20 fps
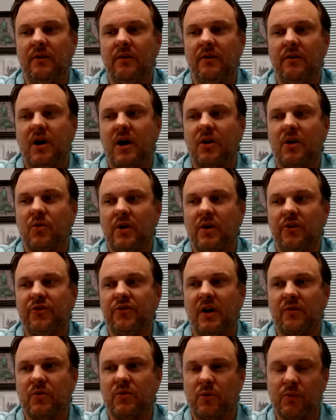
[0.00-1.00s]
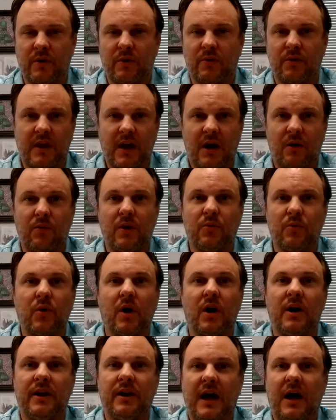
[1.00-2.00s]
of hardware and software that we
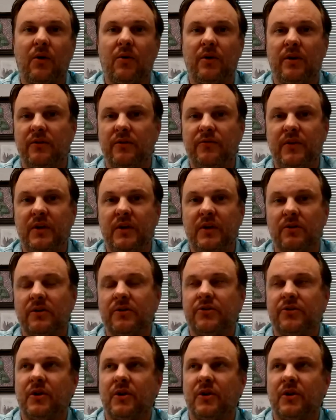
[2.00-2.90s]
run out in the field.